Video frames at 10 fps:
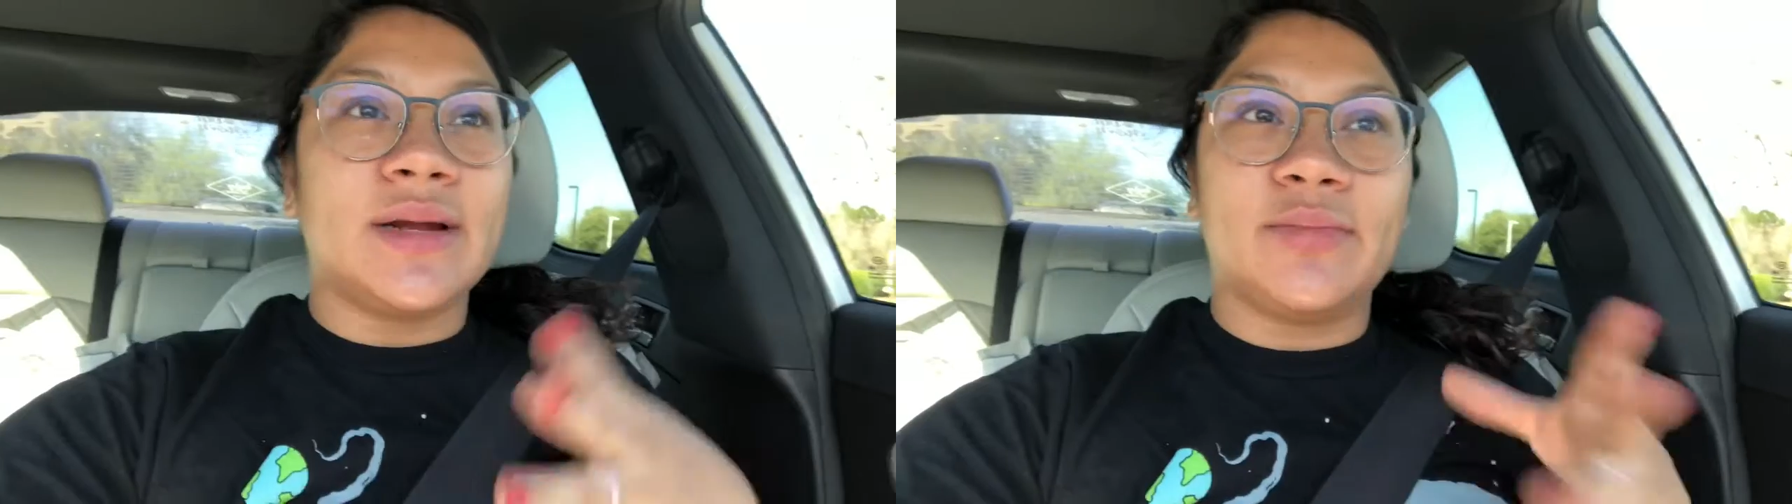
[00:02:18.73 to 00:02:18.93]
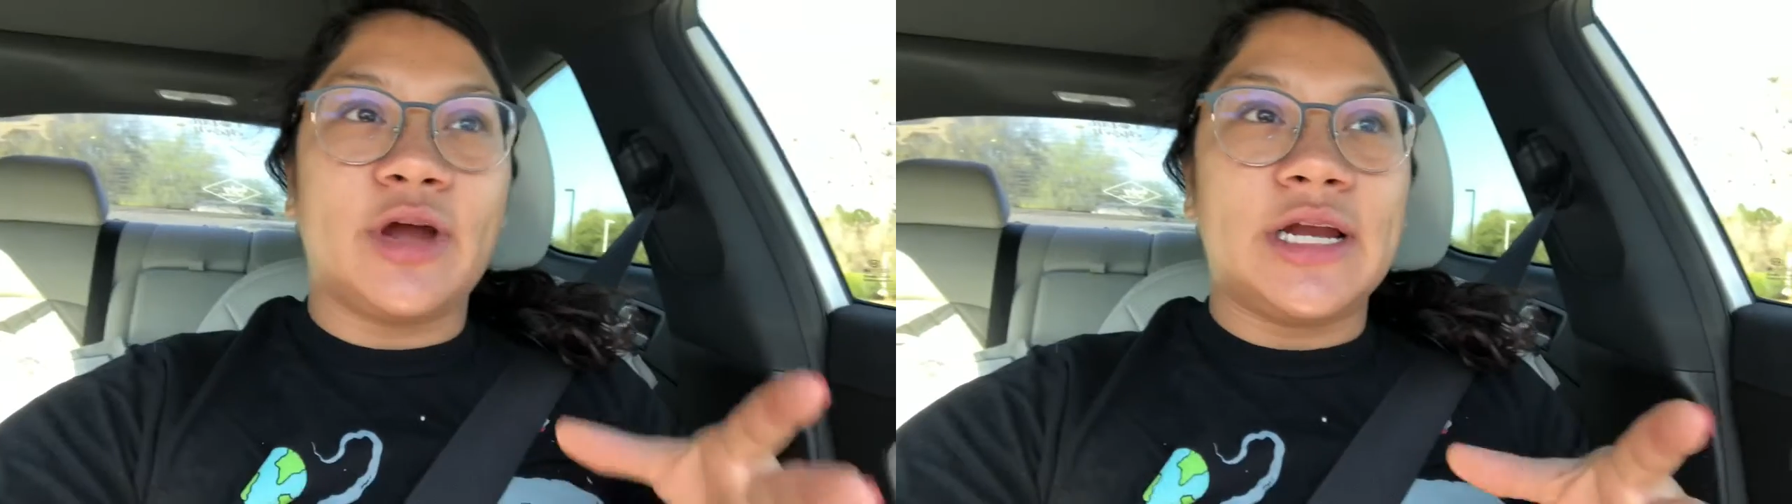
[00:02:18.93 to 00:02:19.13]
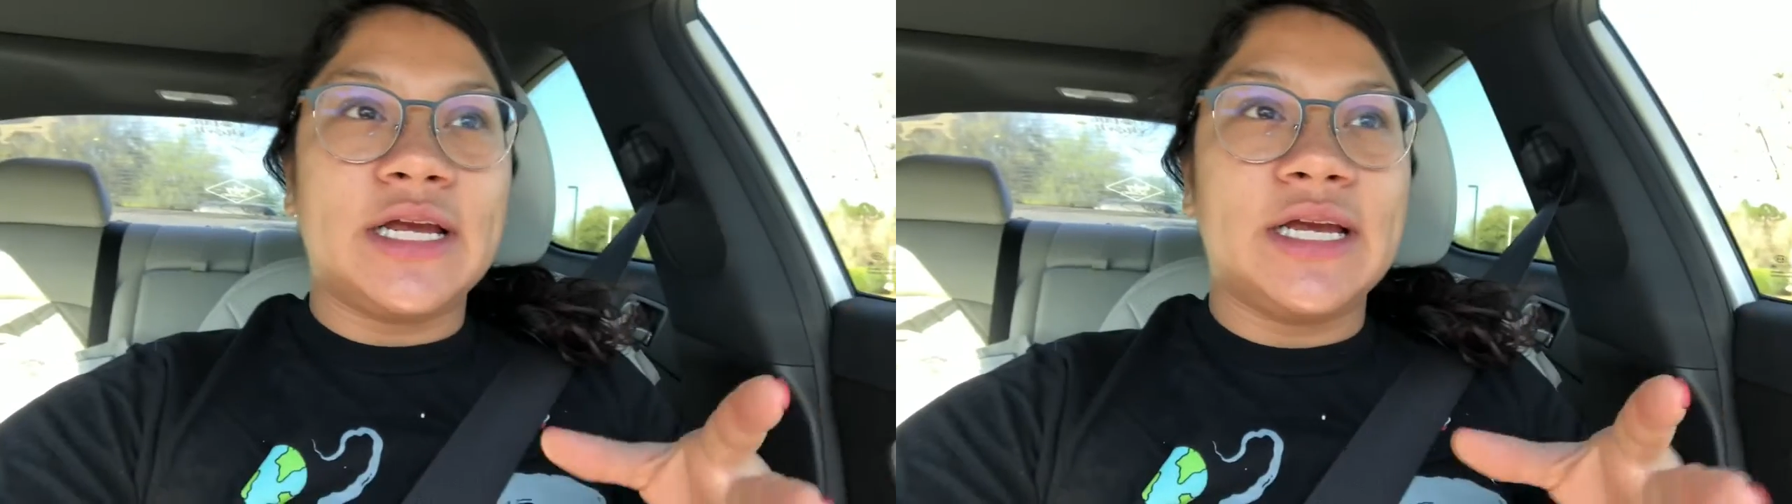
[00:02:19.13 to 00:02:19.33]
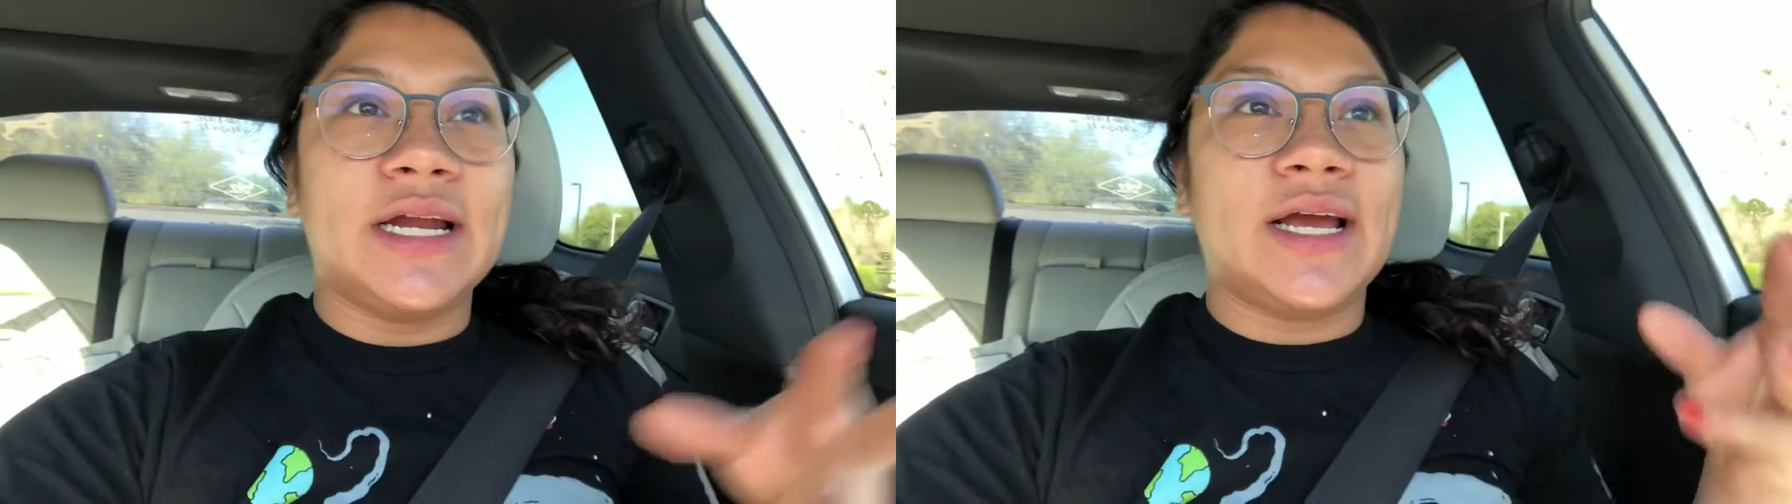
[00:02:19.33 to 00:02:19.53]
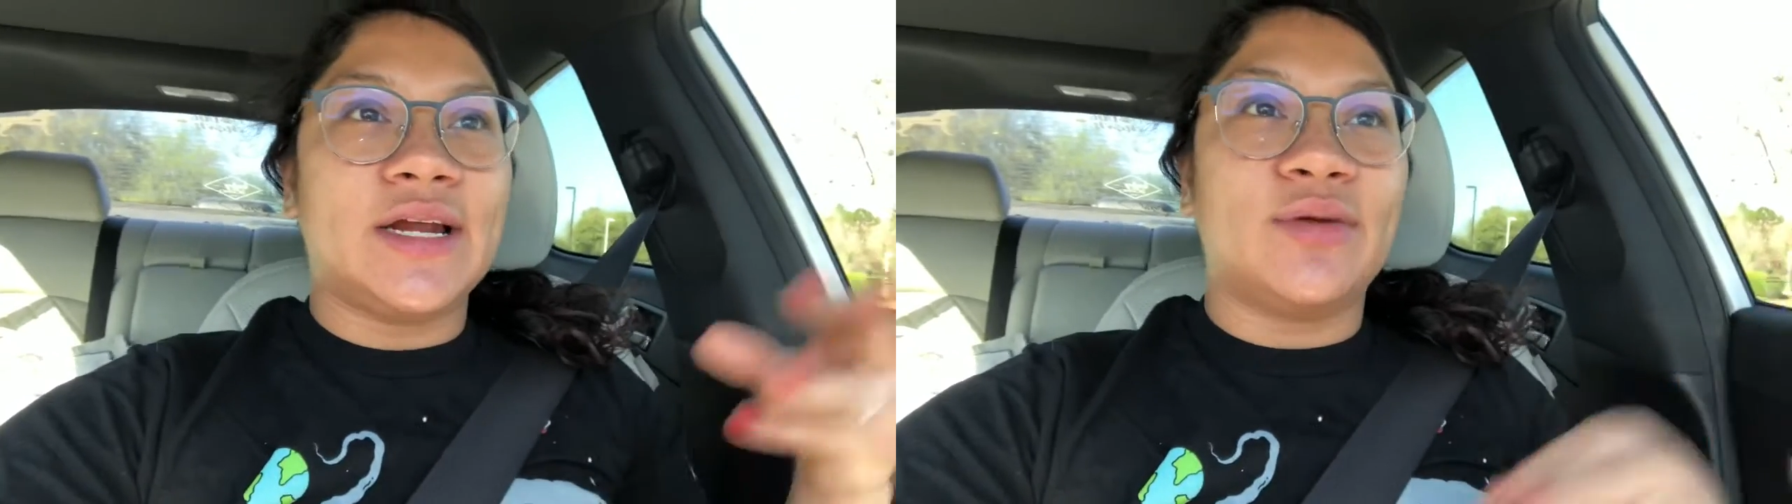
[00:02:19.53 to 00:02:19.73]
pregnant and
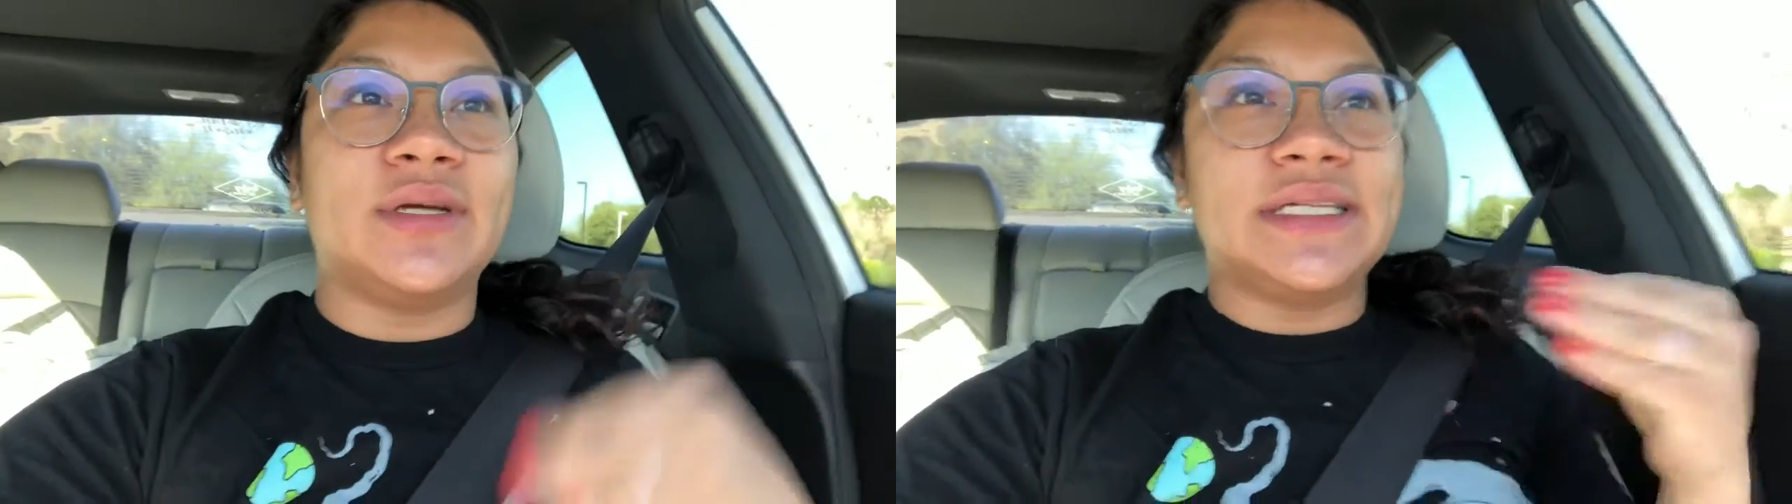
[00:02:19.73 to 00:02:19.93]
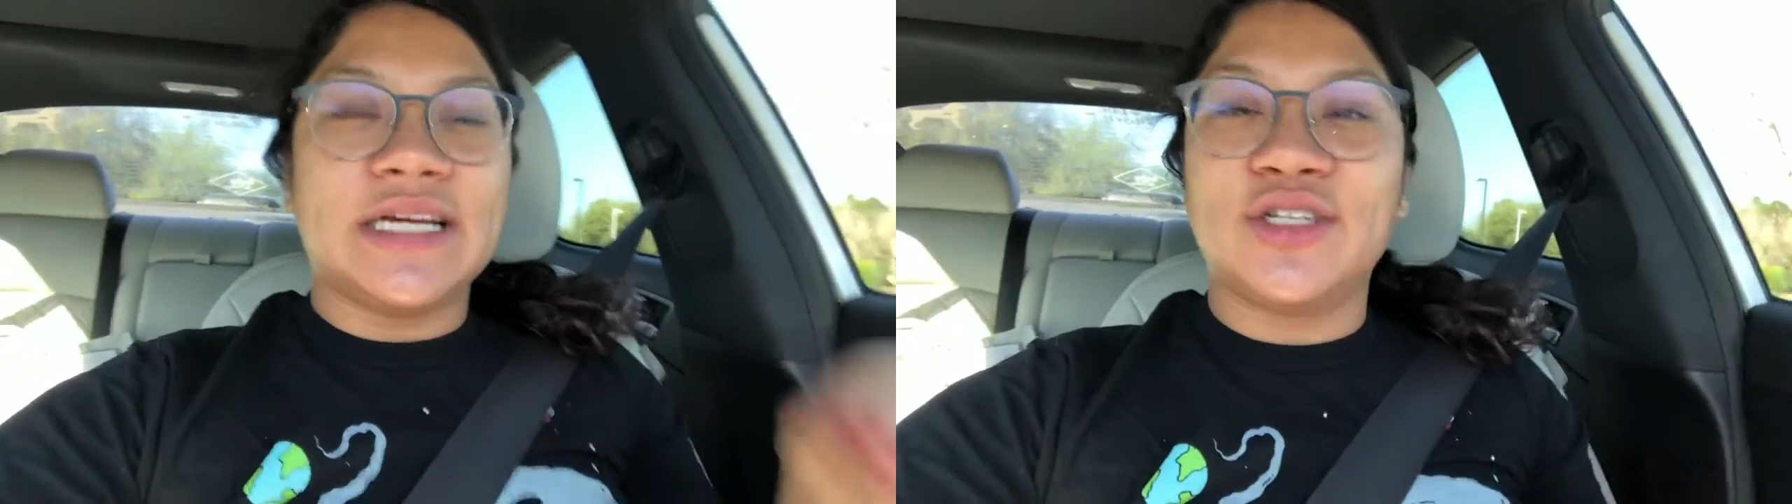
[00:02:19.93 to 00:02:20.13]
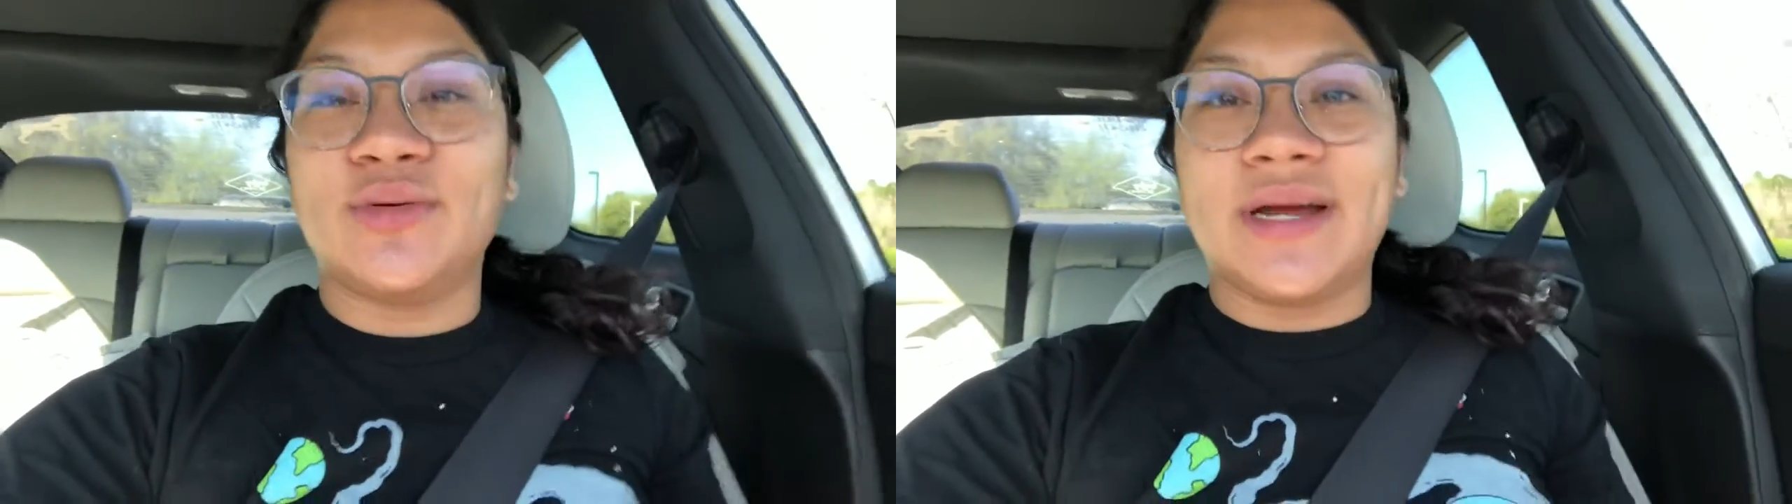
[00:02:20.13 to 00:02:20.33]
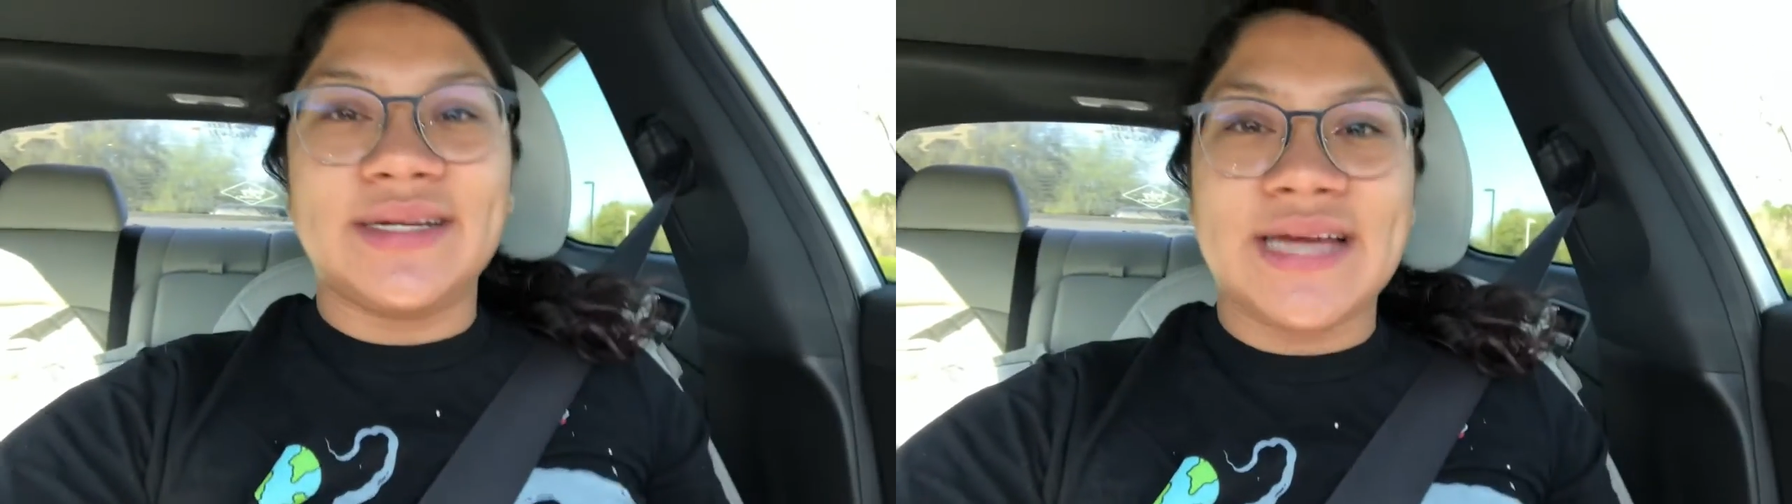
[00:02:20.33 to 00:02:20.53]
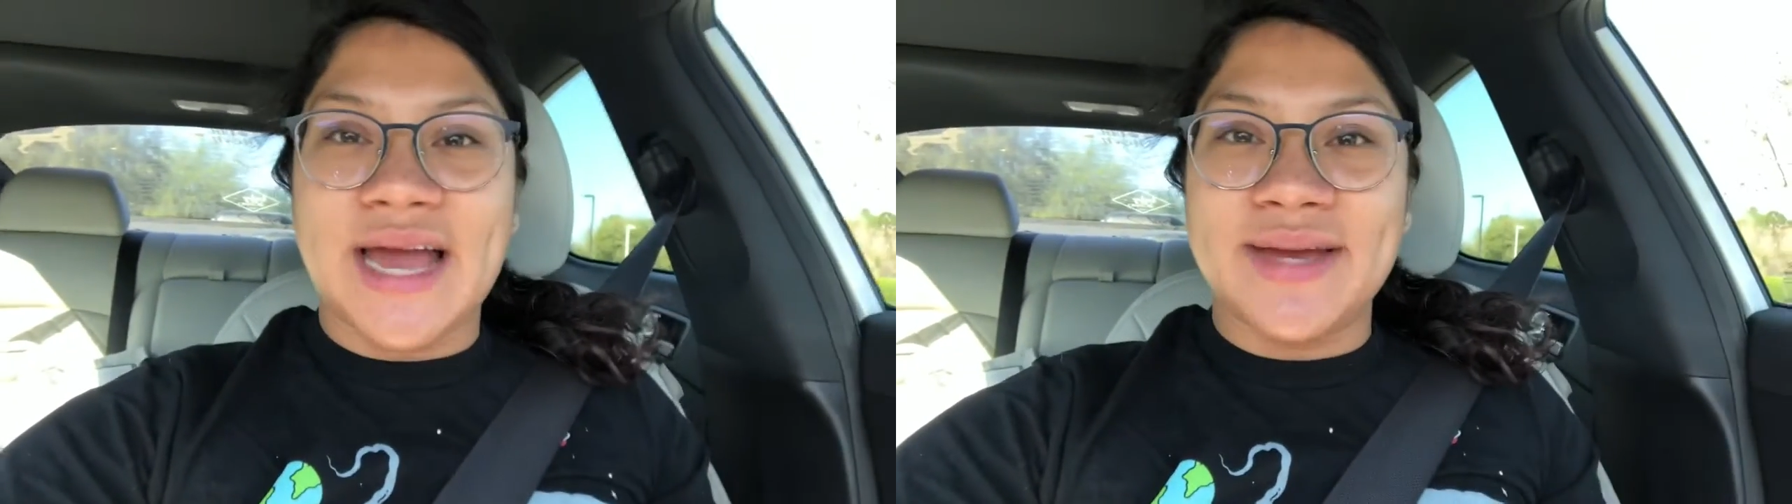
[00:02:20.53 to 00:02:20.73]
I can only take 2 at a
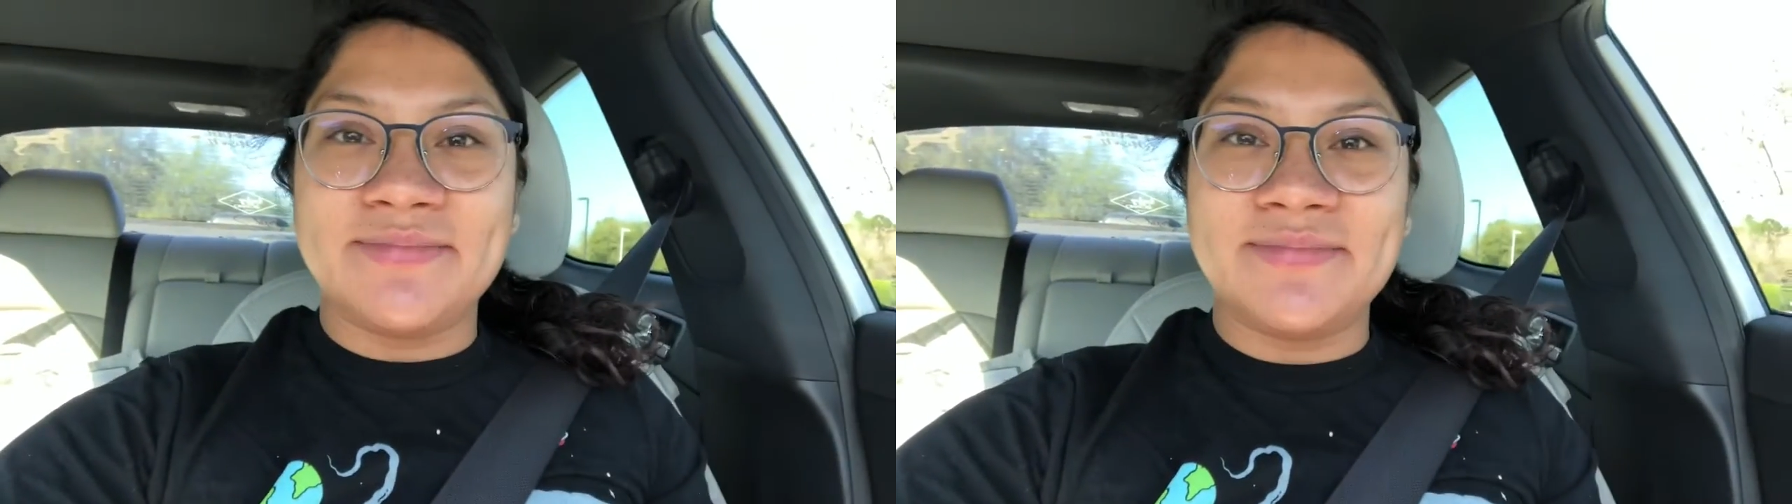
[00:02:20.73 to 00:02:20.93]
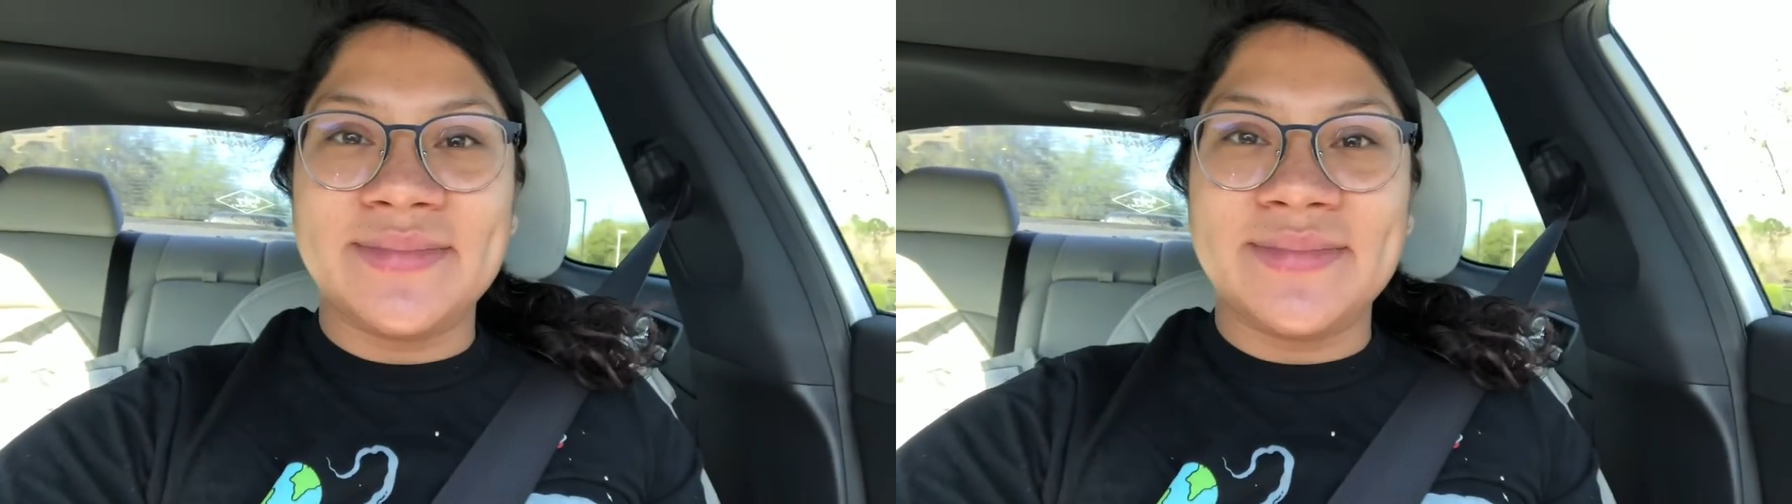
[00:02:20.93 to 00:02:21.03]
time,